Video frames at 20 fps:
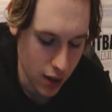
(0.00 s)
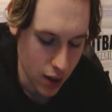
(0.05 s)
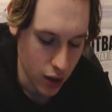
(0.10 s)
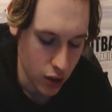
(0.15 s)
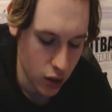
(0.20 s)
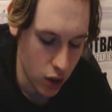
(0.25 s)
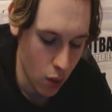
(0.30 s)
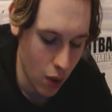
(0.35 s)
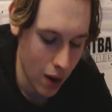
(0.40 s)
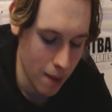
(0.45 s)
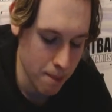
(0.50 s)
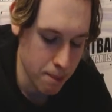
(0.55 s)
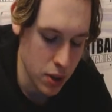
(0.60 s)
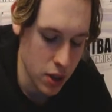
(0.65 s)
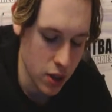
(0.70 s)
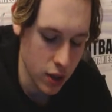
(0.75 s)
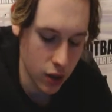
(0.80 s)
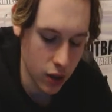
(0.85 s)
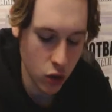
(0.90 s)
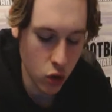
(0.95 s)
Johan
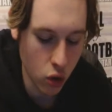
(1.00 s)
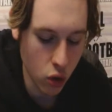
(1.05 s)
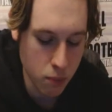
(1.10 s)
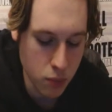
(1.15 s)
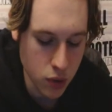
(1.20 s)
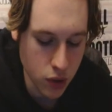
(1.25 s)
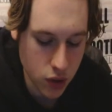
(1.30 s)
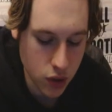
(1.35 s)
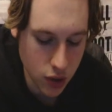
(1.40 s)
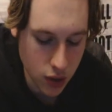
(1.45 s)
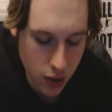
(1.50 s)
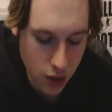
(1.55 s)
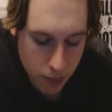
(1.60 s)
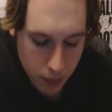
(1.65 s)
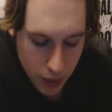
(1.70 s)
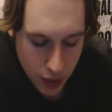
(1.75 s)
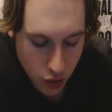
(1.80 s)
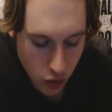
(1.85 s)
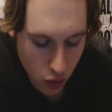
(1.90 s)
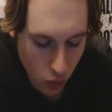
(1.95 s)
Berg Gudmundsson
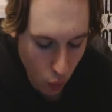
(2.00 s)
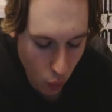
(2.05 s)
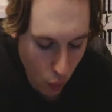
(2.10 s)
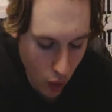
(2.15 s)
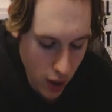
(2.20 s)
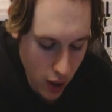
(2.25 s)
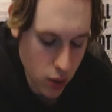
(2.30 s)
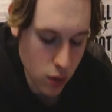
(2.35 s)
plays on the right,